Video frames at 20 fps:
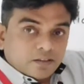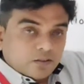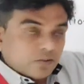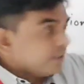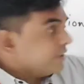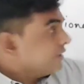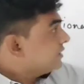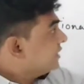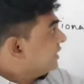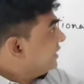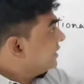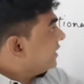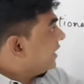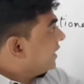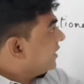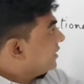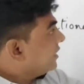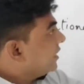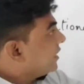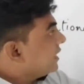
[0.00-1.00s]
You can say
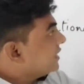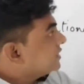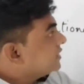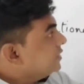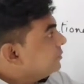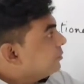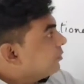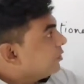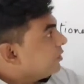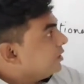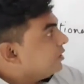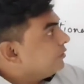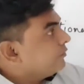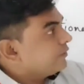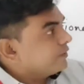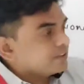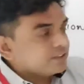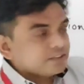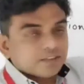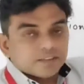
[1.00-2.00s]
that reciprocal
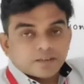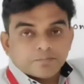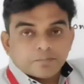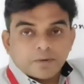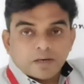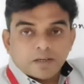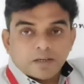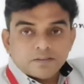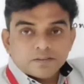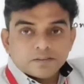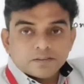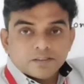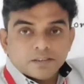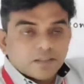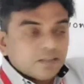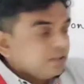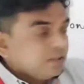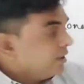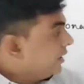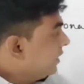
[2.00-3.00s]
of rational numbers,
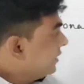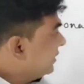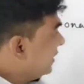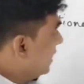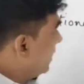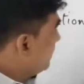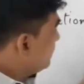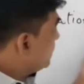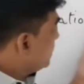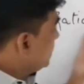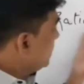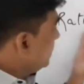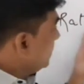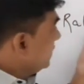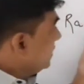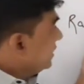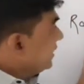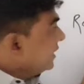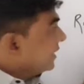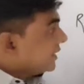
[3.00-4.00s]
and then after
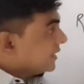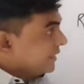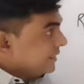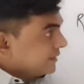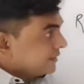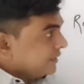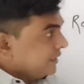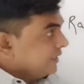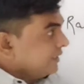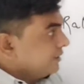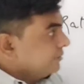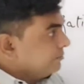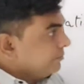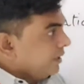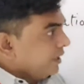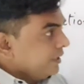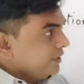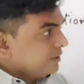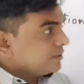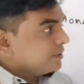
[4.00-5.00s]
rational
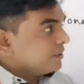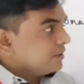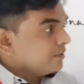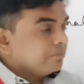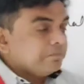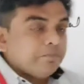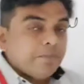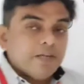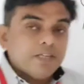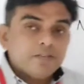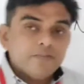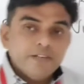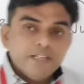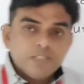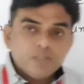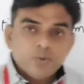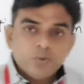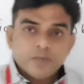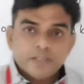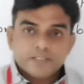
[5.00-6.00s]
numbers
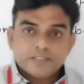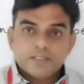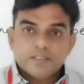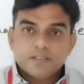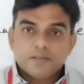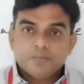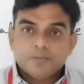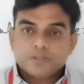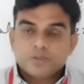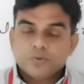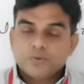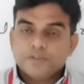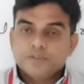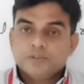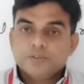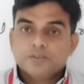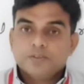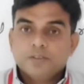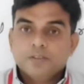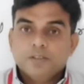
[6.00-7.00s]
between two rational number
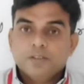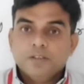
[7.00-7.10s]
students.